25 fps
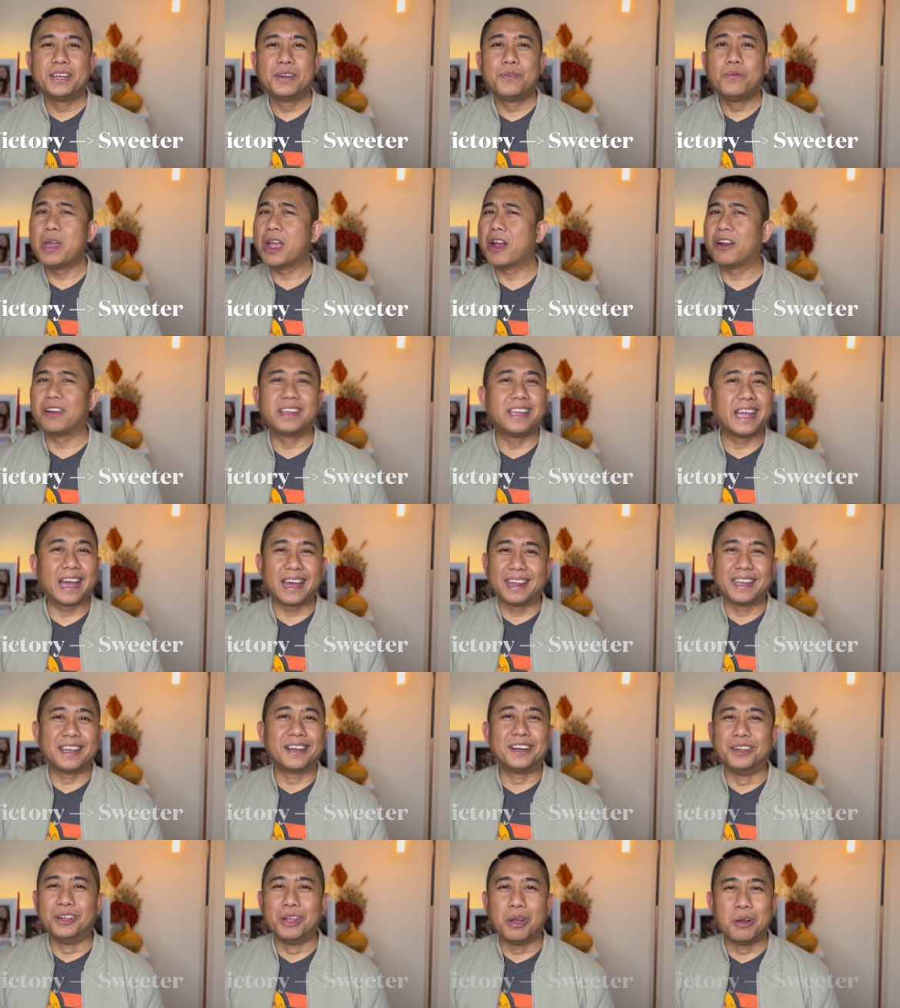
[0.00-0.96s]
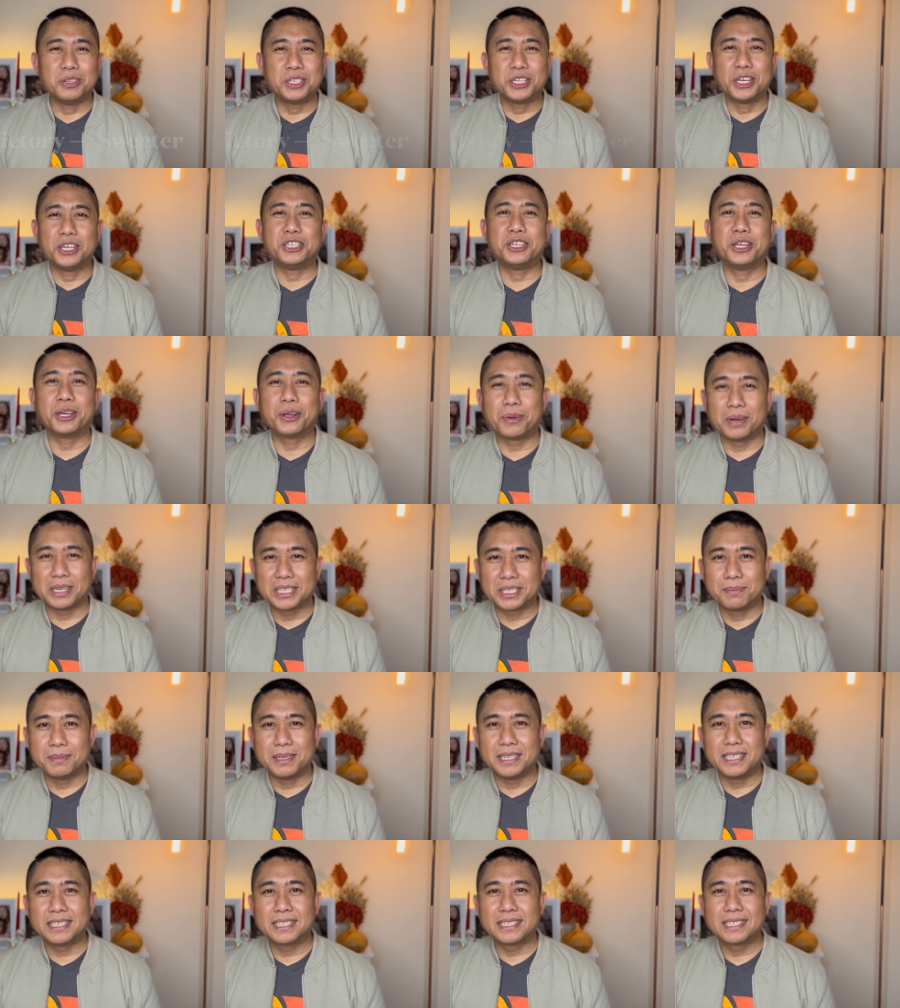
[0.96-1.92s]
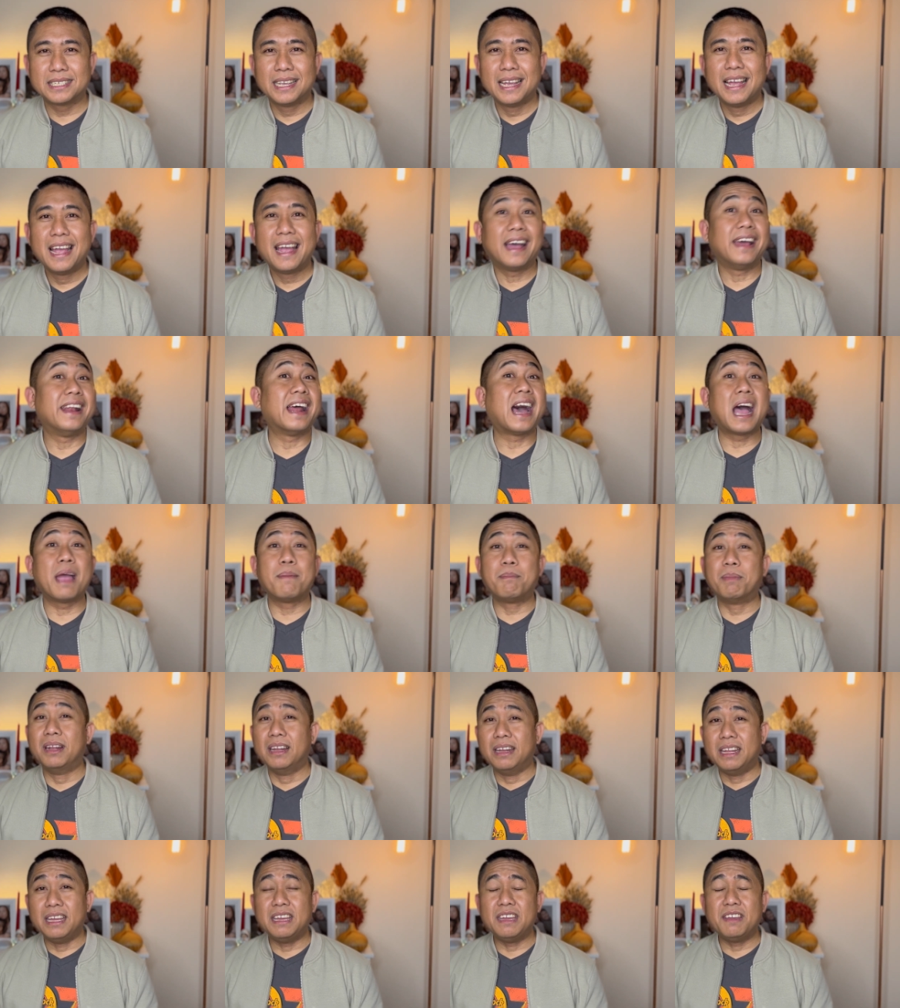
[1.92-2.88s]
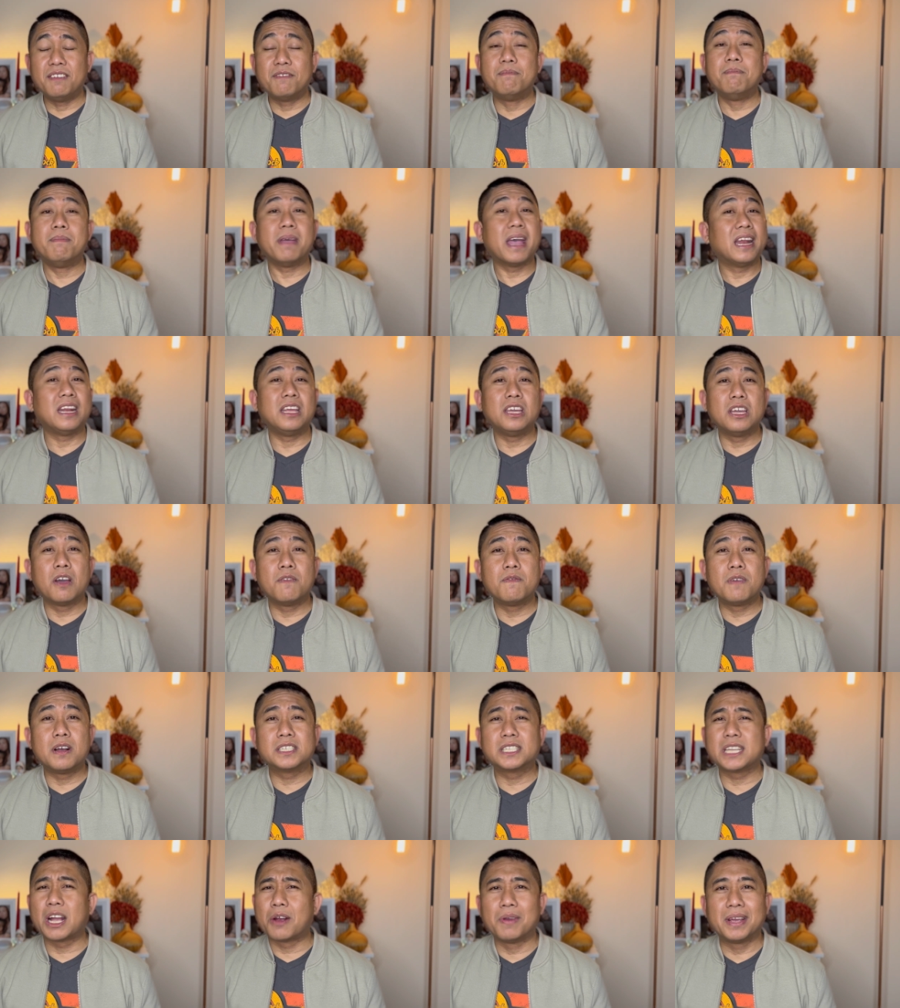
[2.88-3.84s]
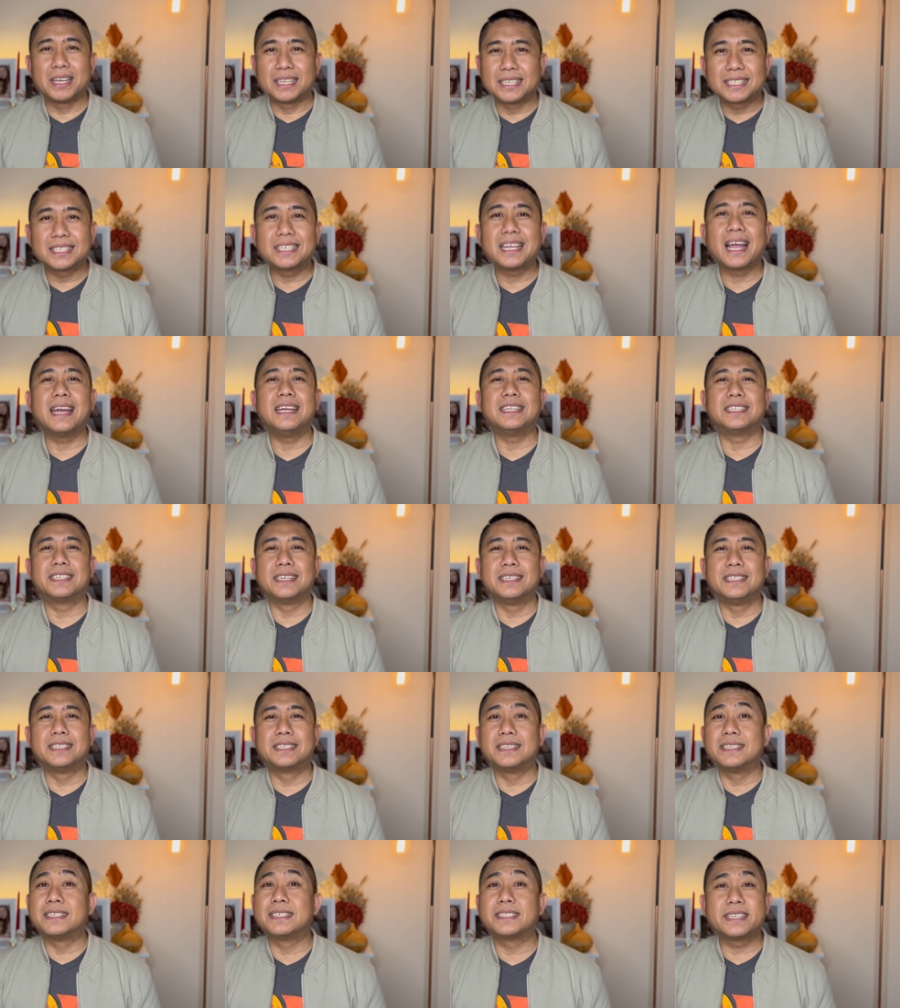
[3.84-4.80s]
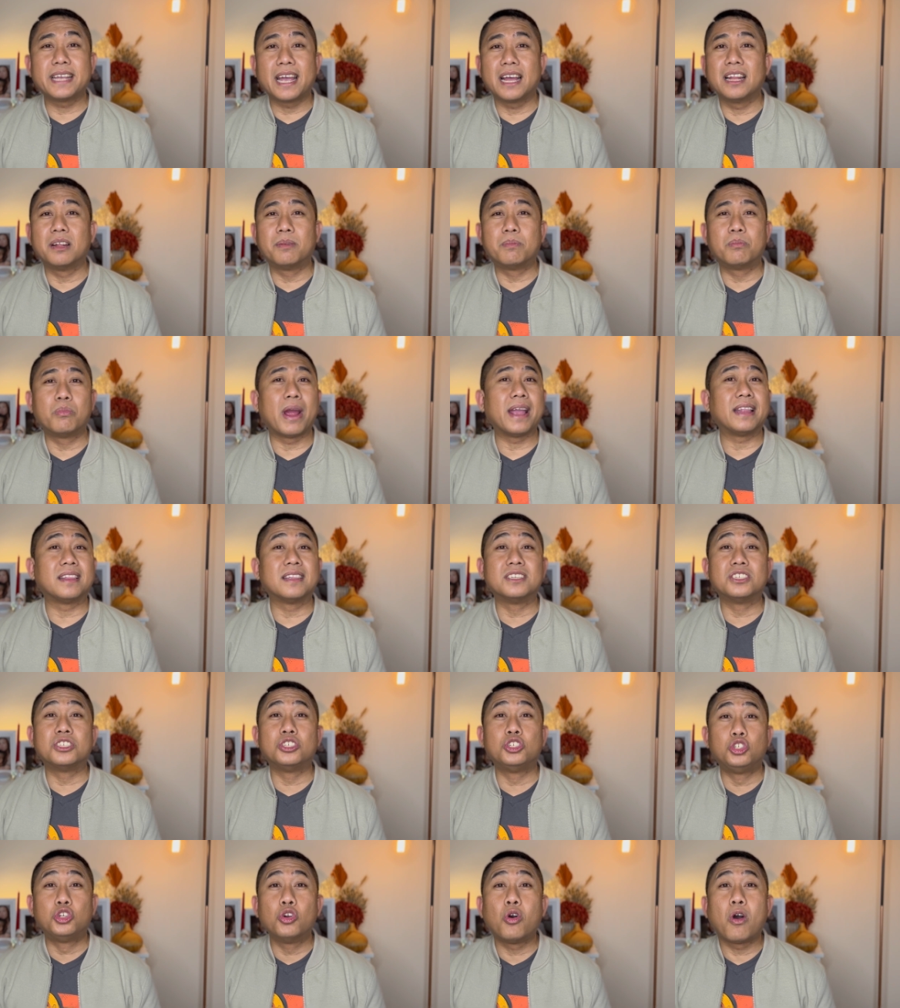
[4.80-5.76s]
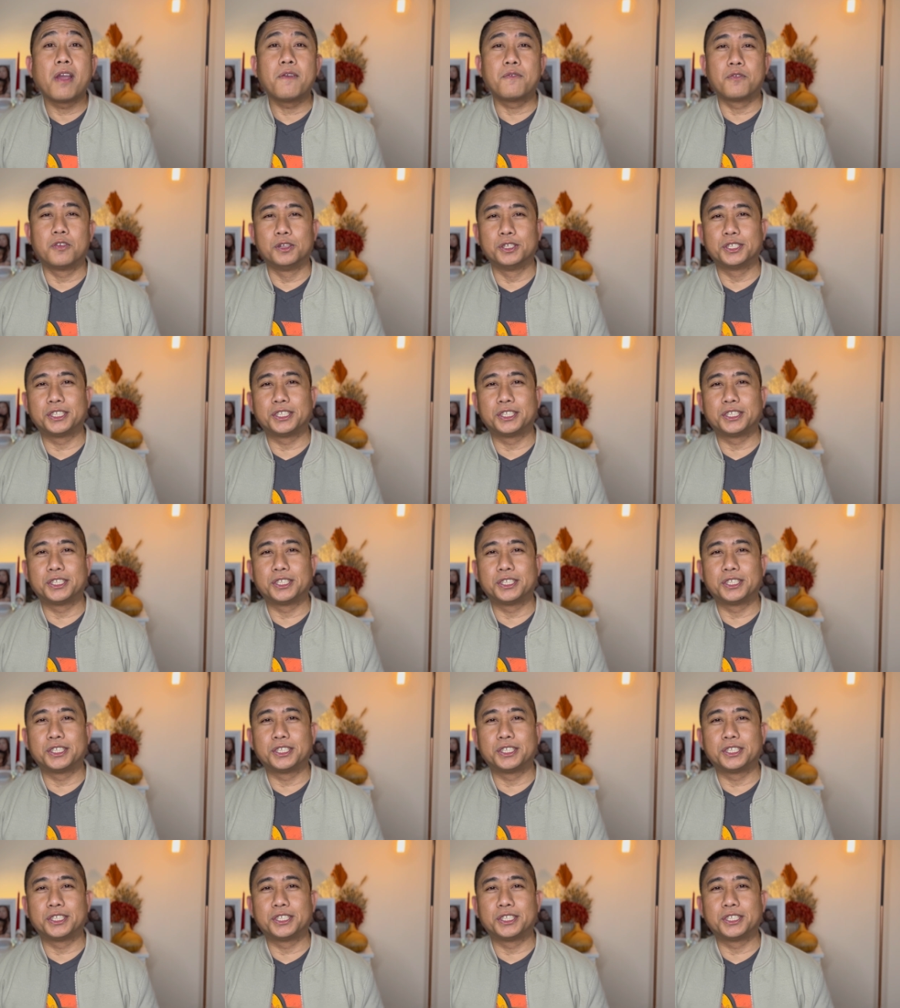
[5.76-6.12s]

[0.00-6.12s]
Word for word: we are getting closer to Christmas, and I believe many of us are excited to celebrate this joyful